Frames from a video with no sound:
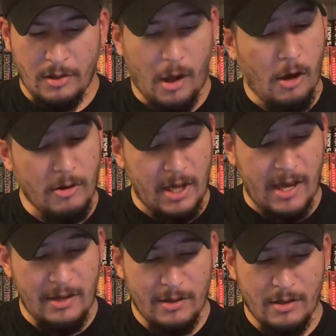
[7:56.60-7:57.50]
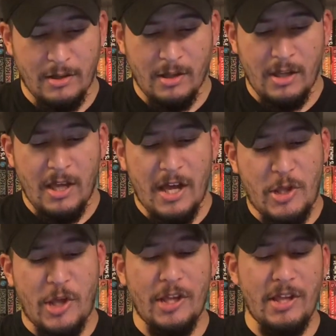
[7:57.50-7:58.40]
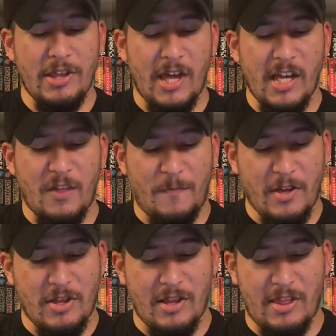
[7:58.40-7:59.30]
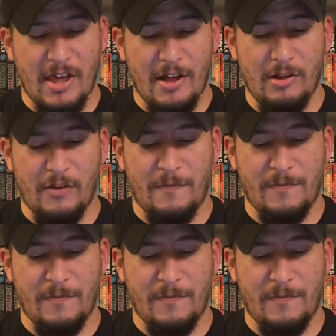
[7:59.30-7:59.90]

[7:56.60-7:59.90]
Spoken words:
Okay. A chilling science fiction tale of